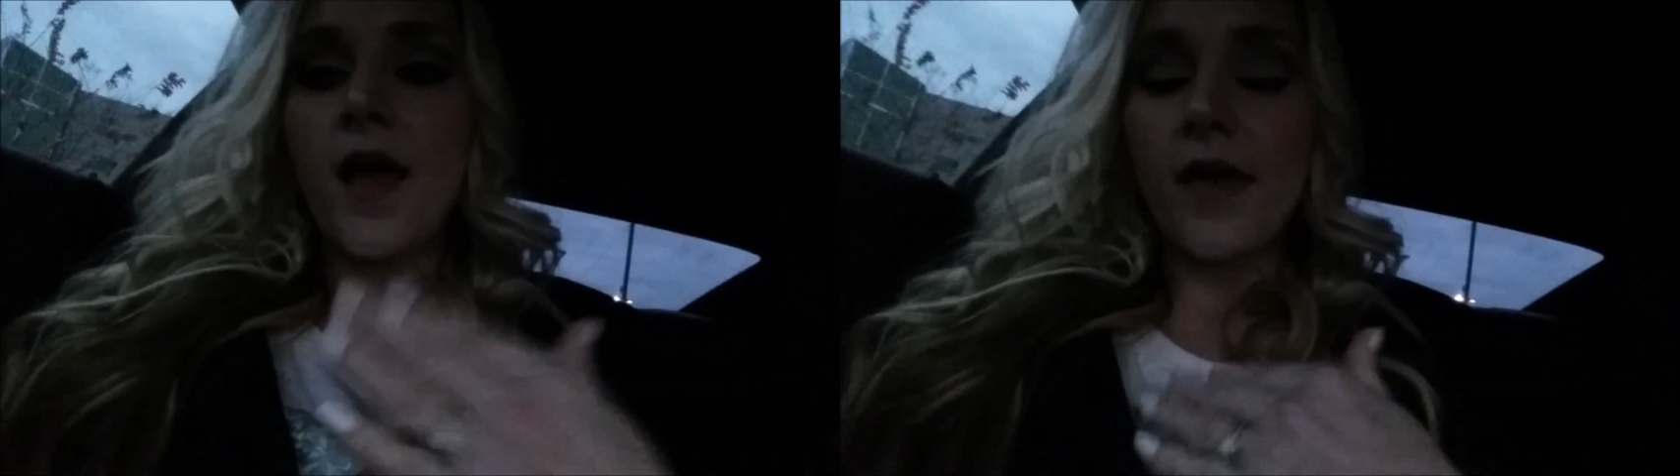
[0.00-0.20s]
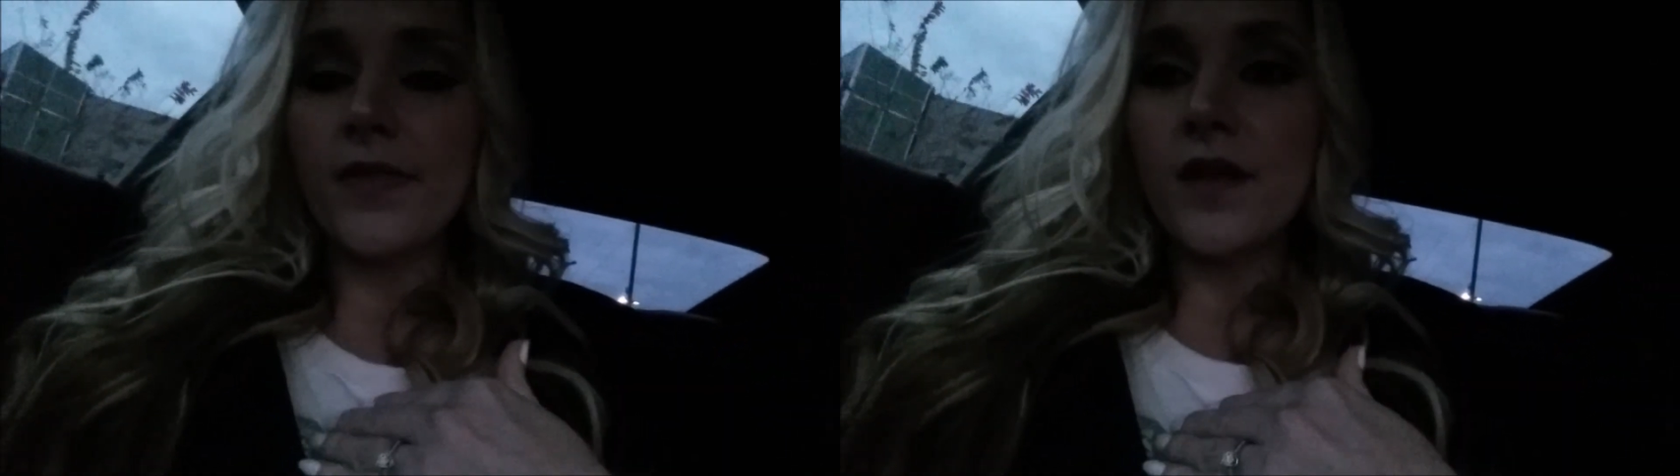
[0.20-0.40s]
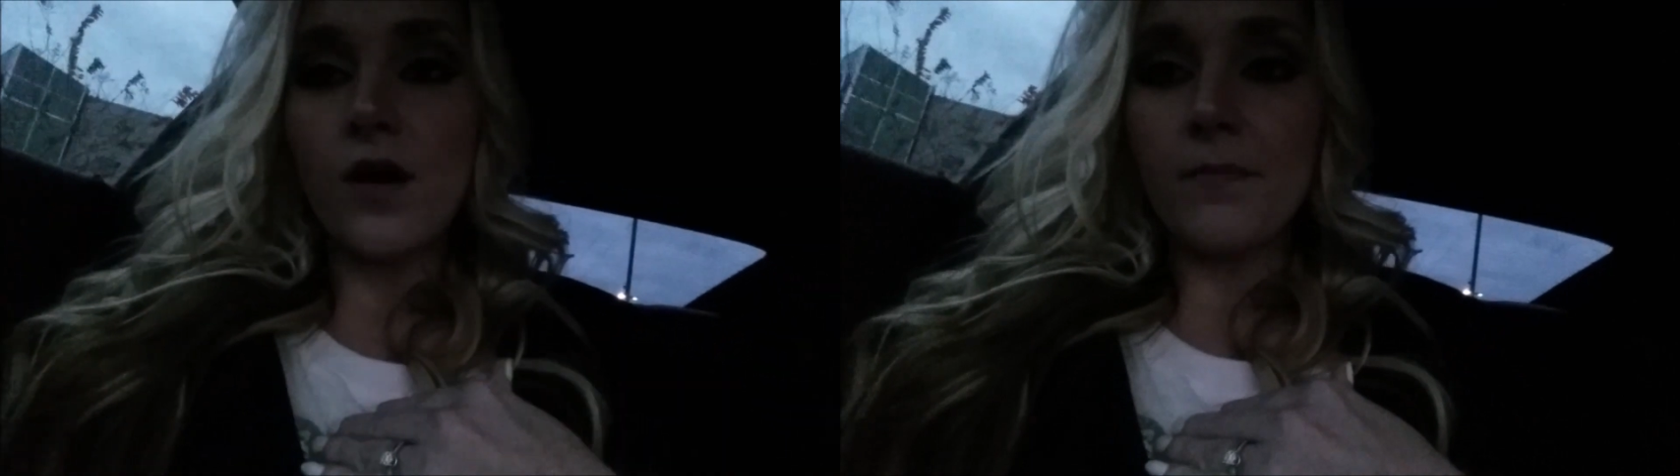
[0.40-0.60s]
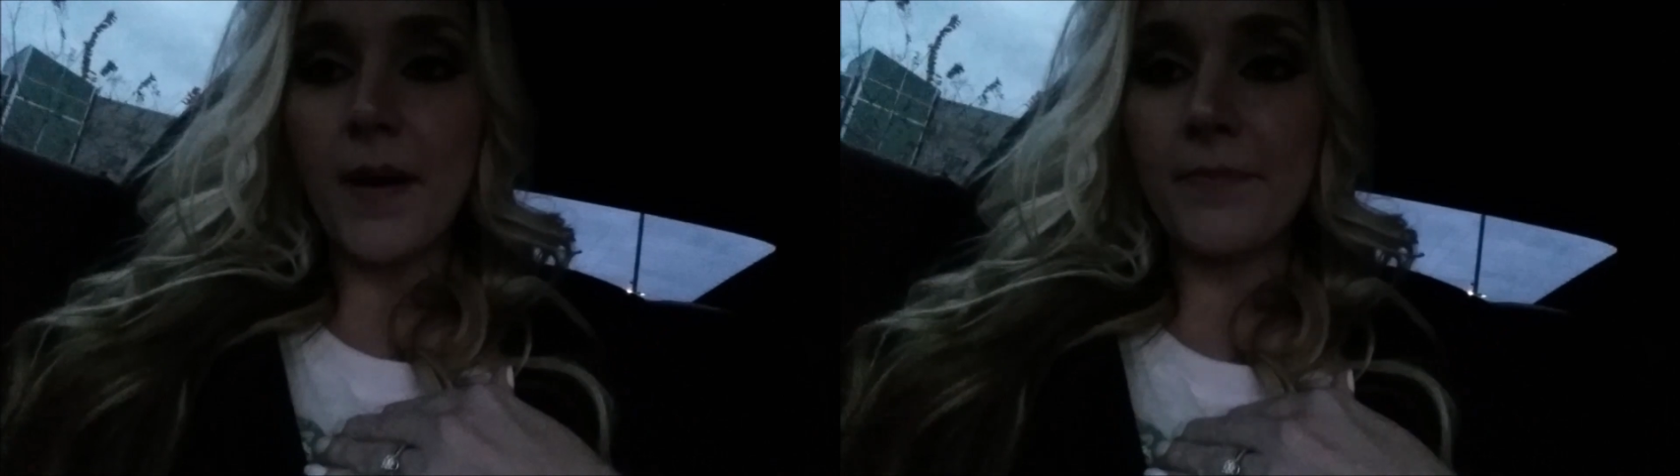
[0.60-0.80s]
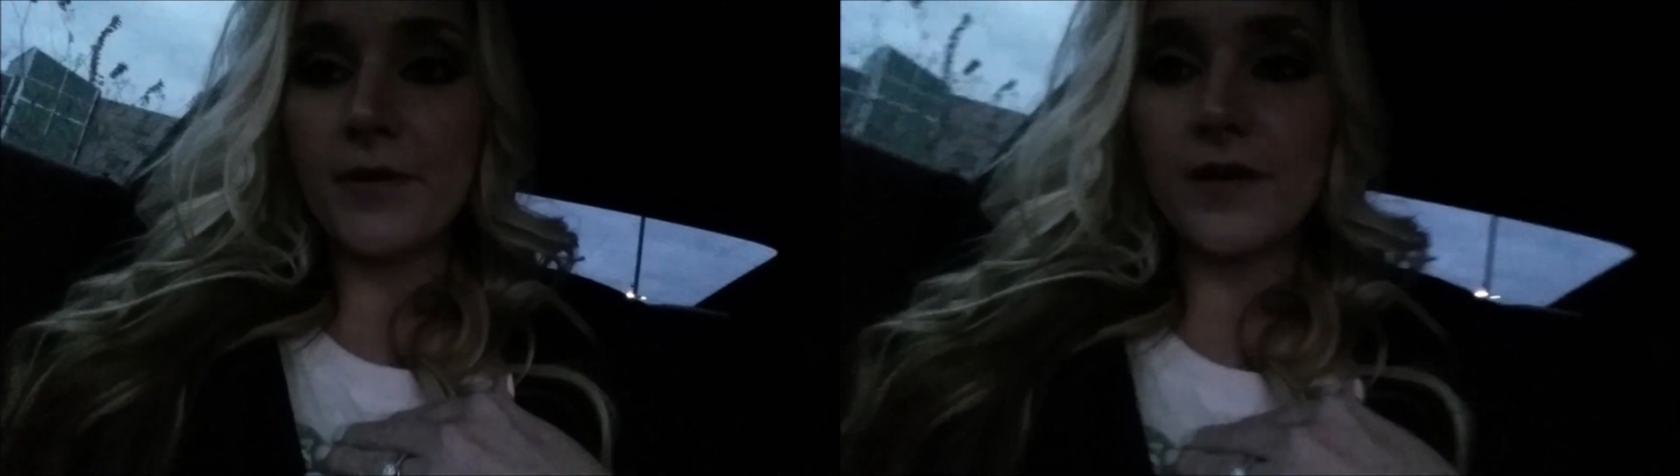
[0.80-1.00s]
and then on
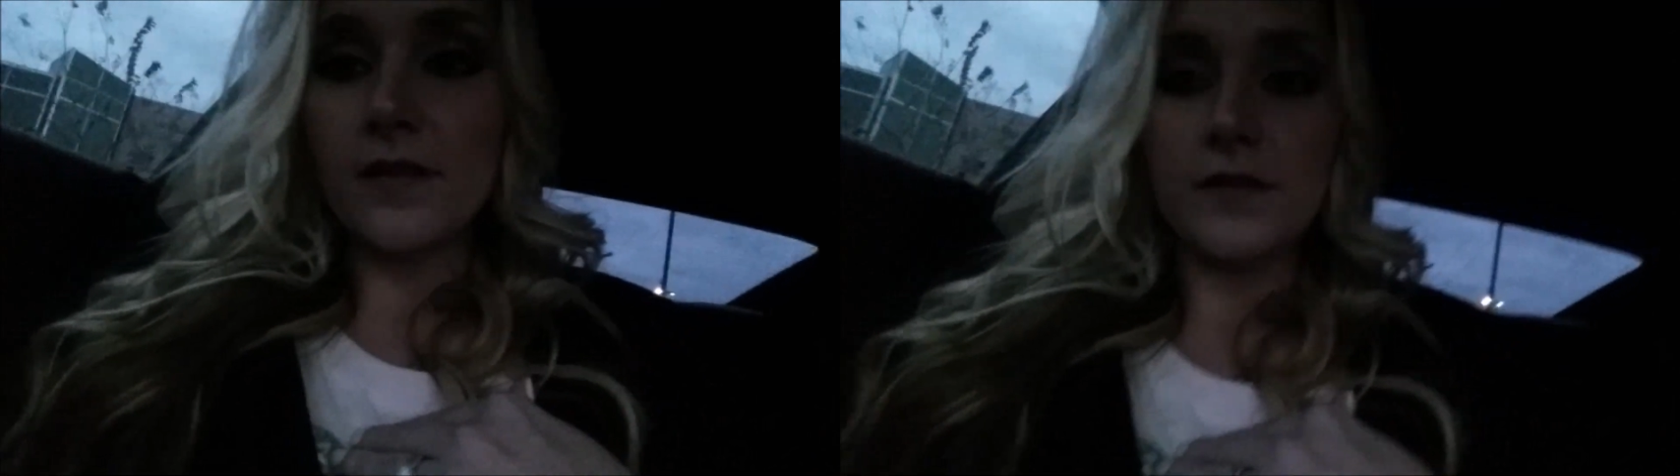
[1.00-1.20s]
my pretty